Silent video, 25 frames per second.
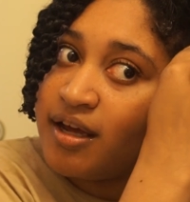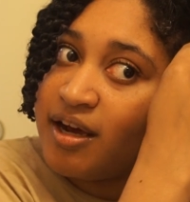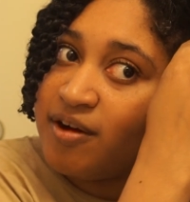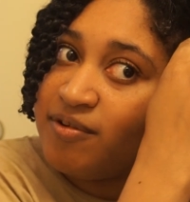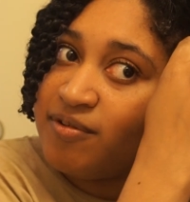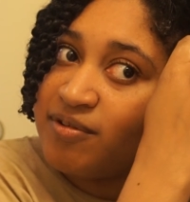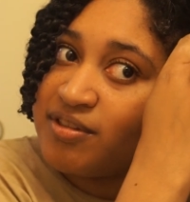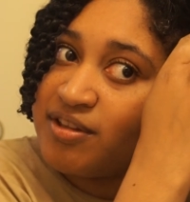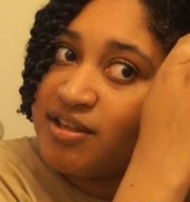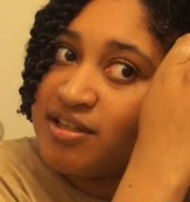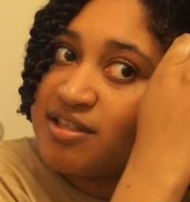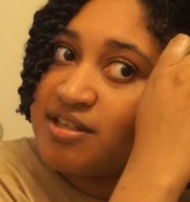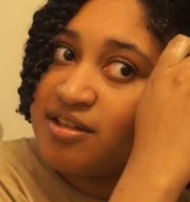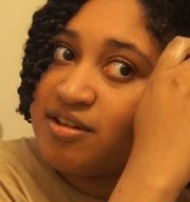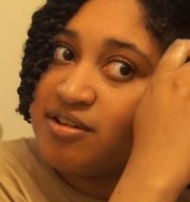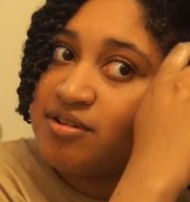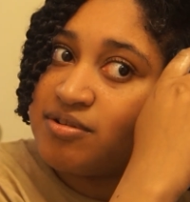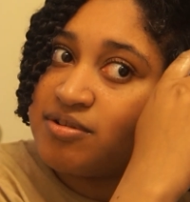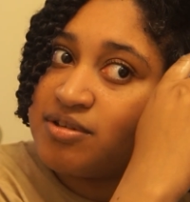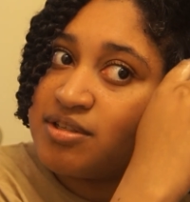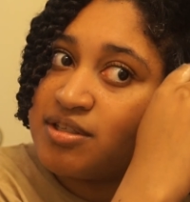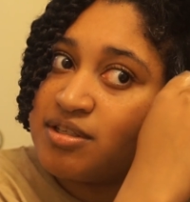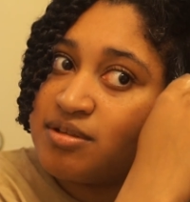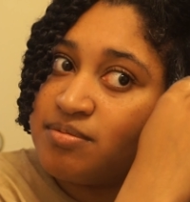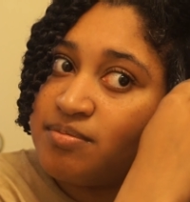I want these a
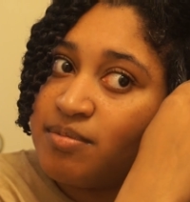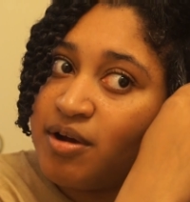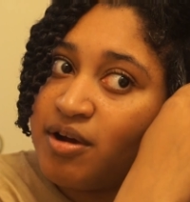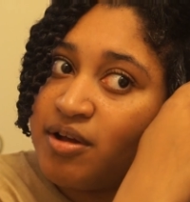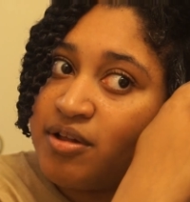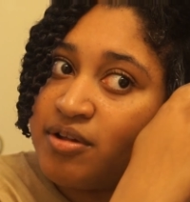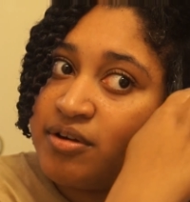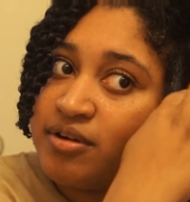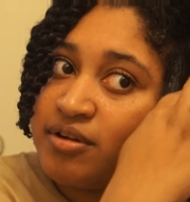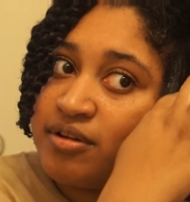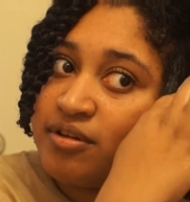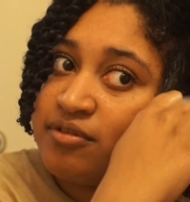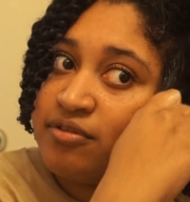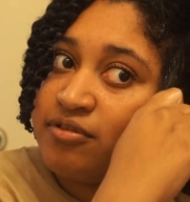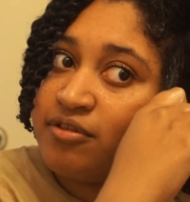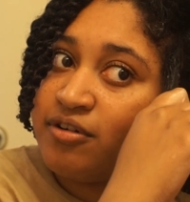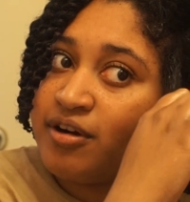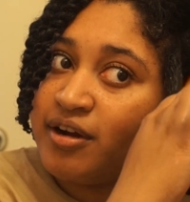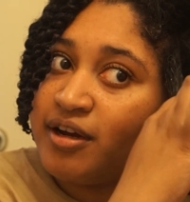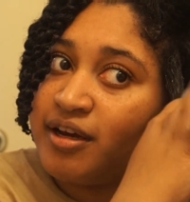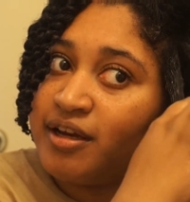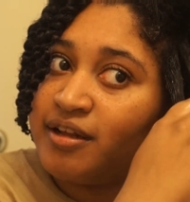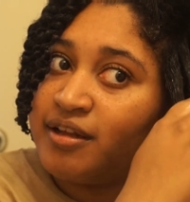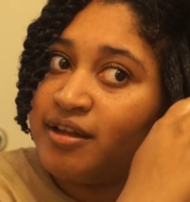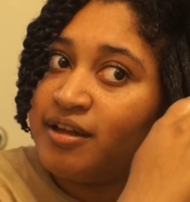little smaller in the
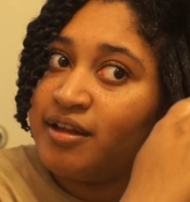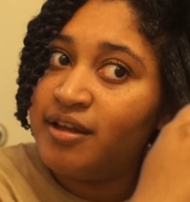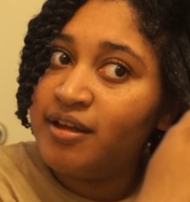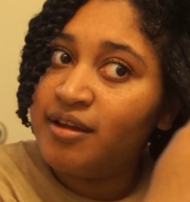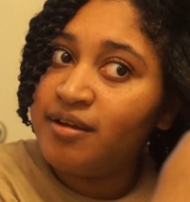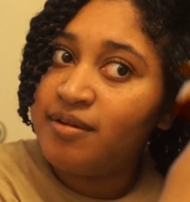front,